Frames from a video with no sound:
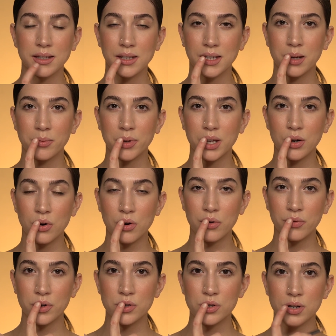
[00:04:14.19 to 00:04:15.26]
I'm gonna
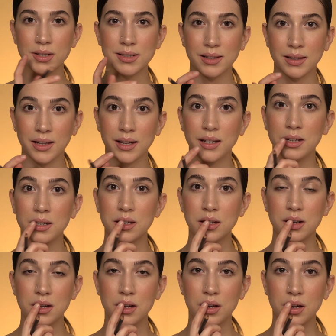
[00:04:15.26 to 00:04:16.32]
overdraw slightly
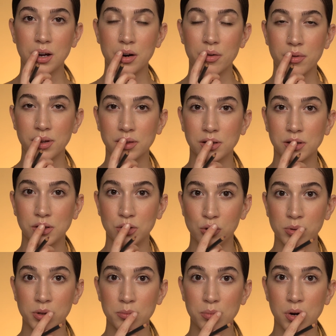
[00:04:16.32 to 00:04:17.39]
around the cupid
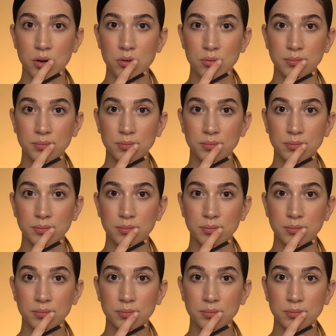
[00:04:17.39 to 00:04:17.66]
bow